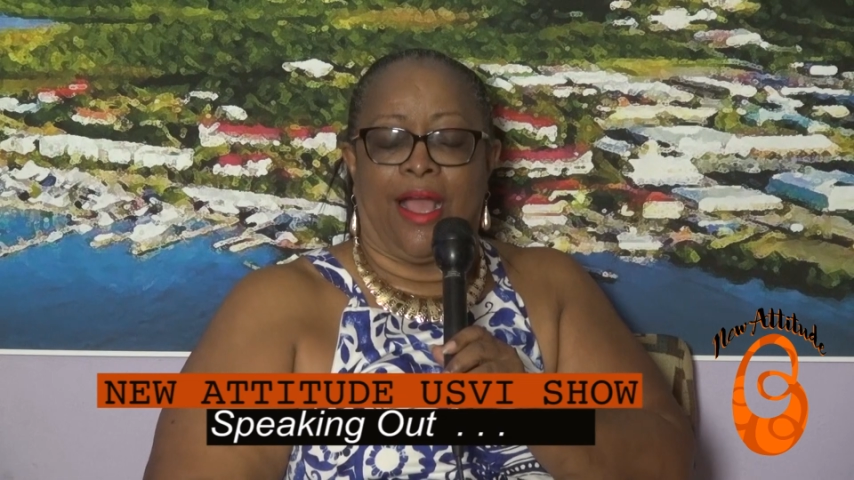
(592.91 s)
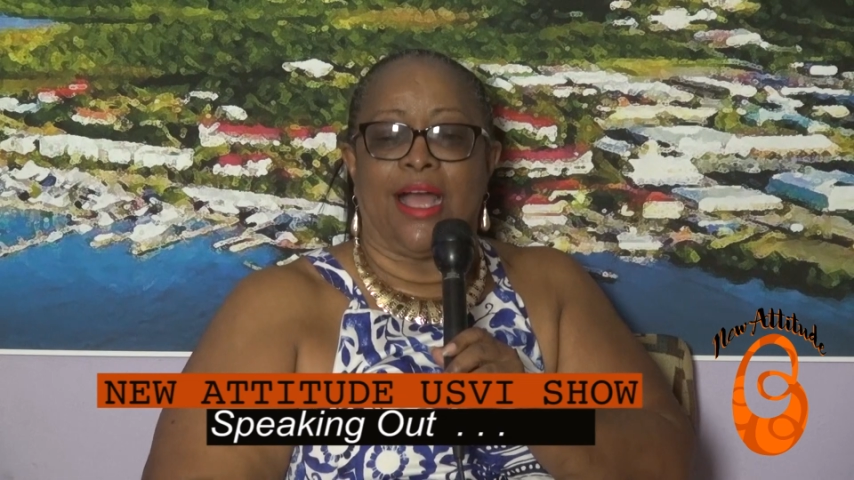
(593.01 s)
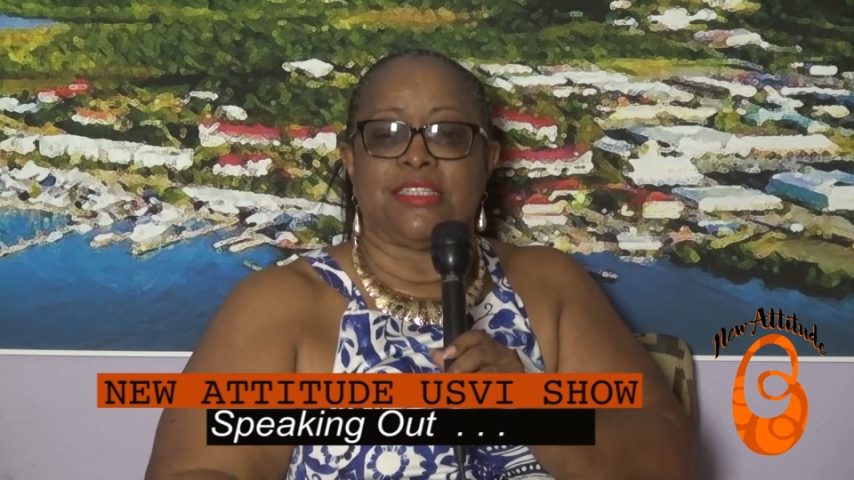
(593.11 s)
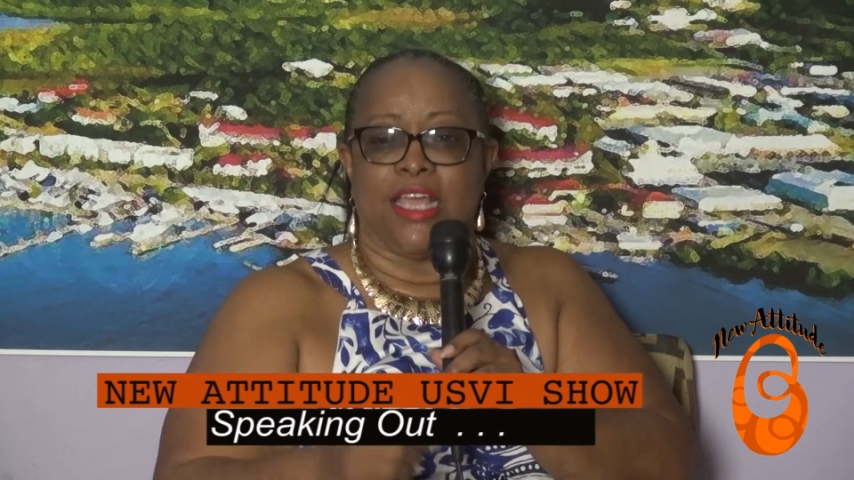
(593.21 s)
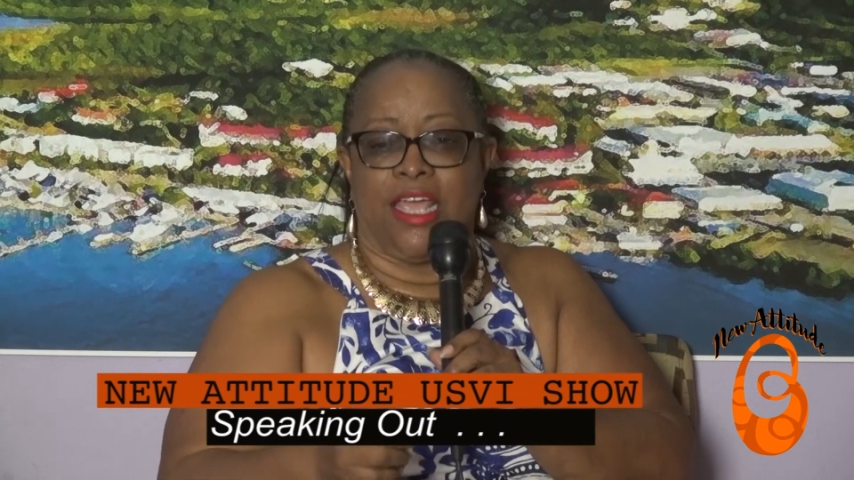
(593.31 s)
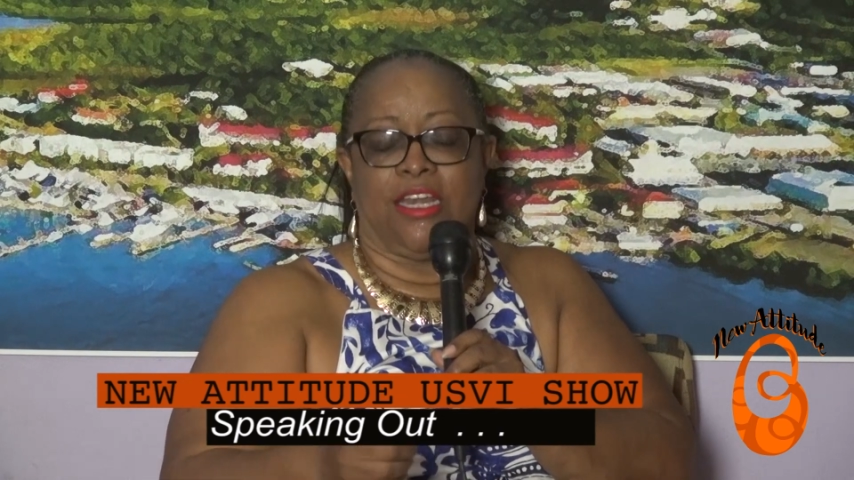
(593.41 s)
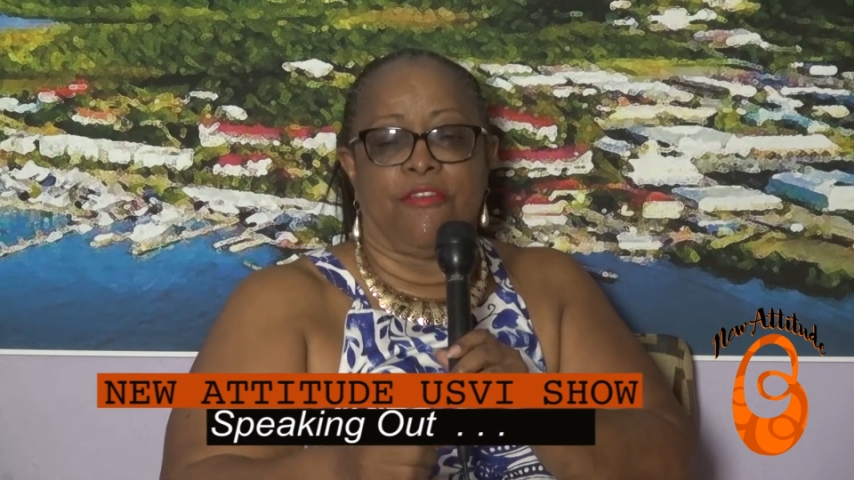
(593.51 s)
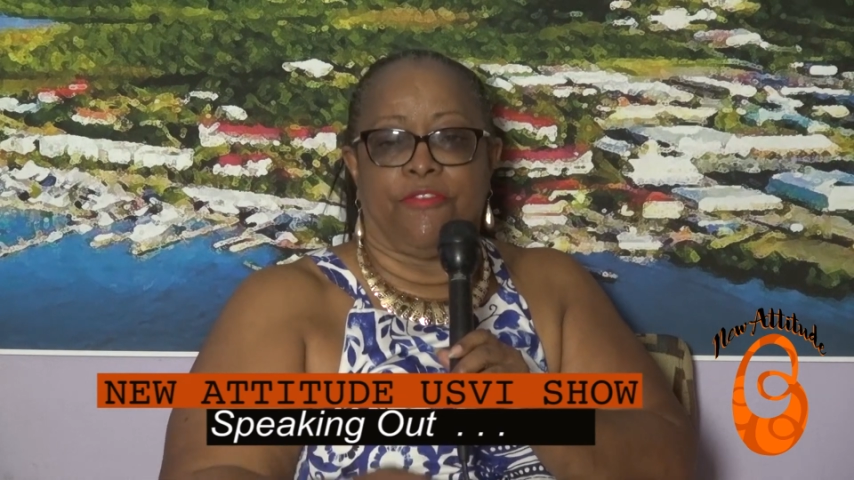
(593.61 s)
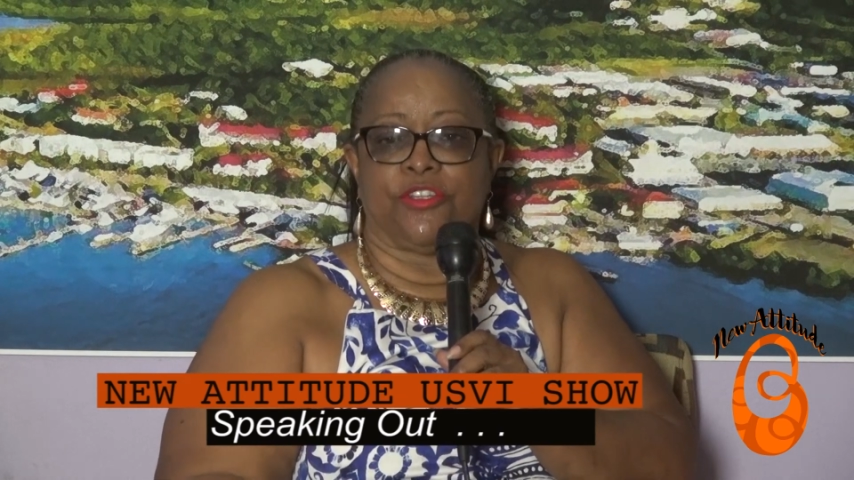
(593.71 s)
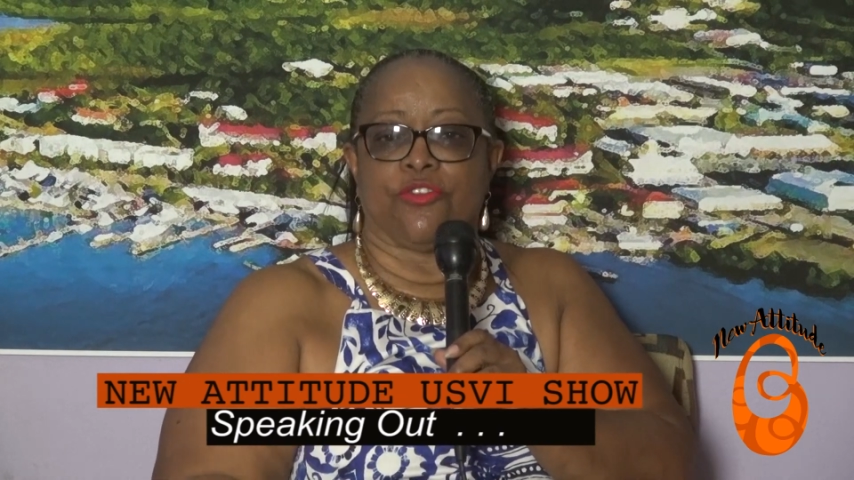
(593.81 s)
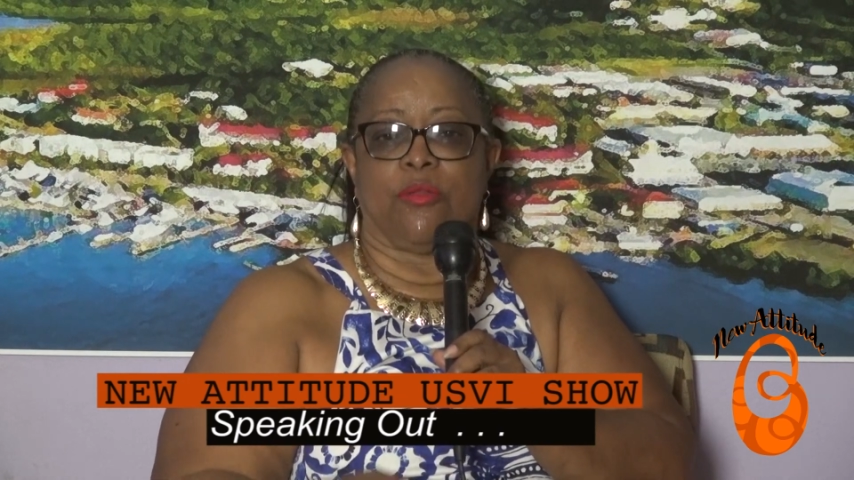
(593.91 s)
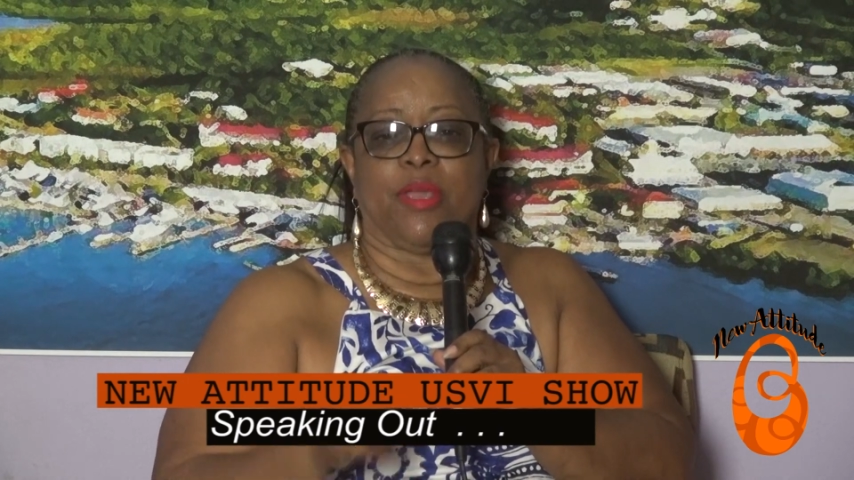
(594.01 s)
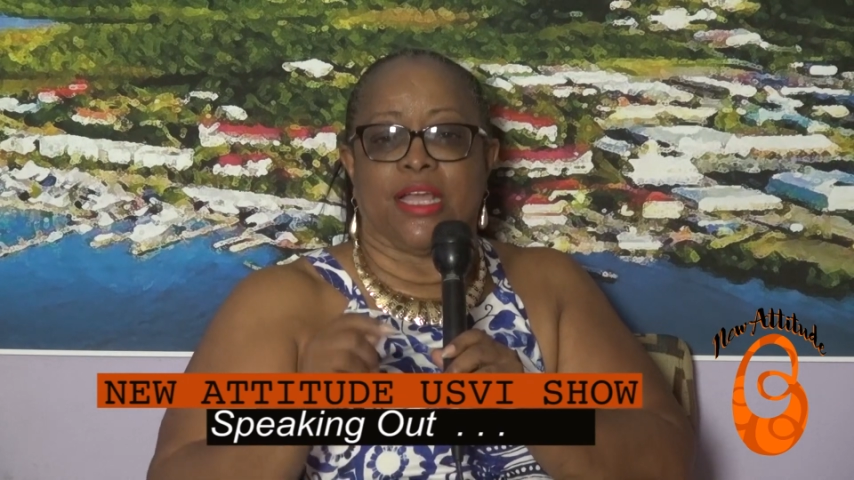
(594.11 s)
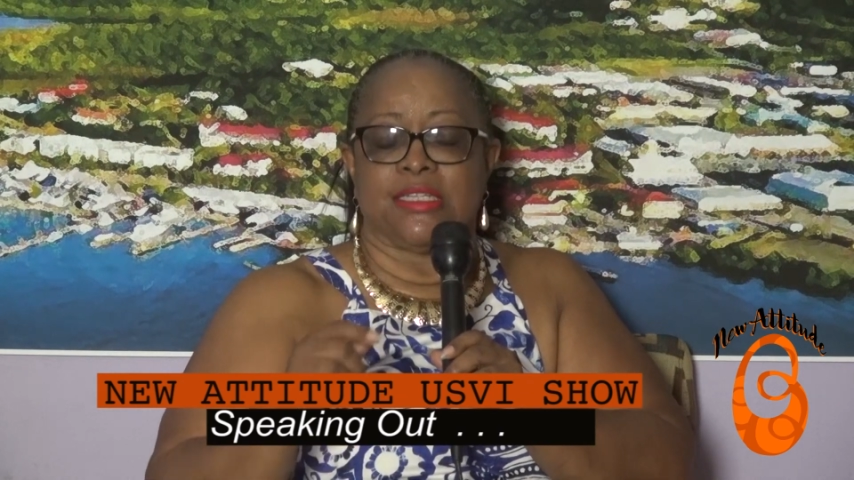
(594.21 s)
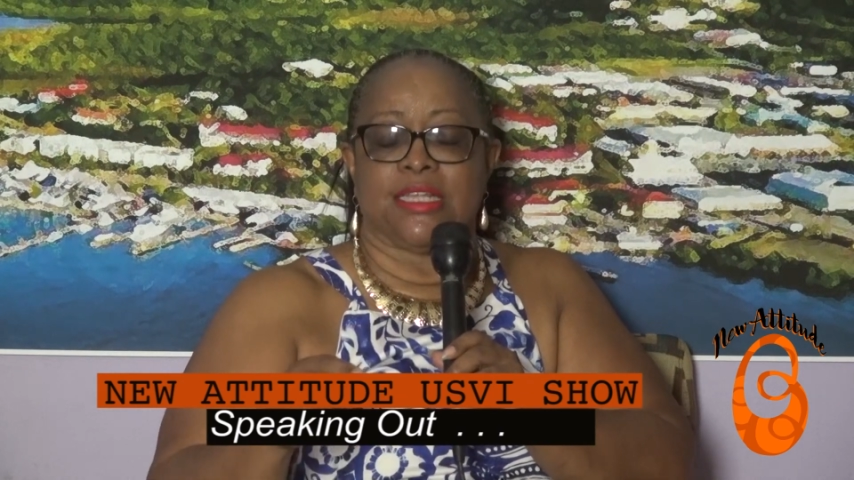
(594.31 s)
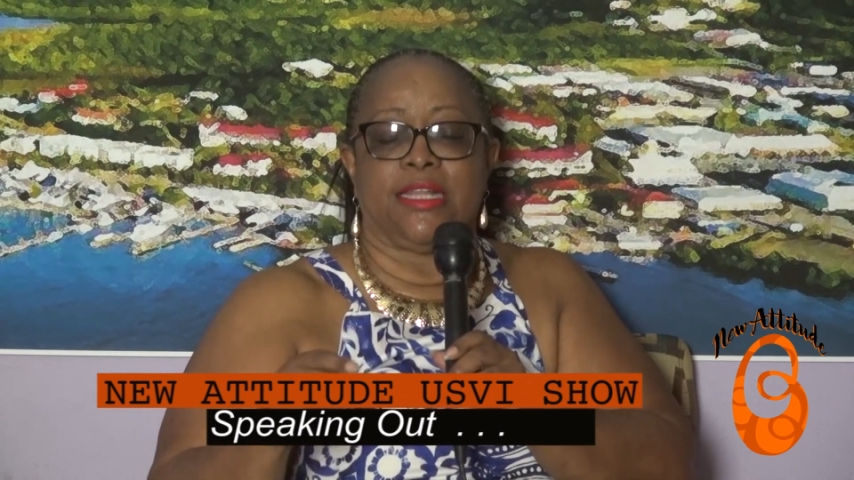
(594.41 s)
as an individual because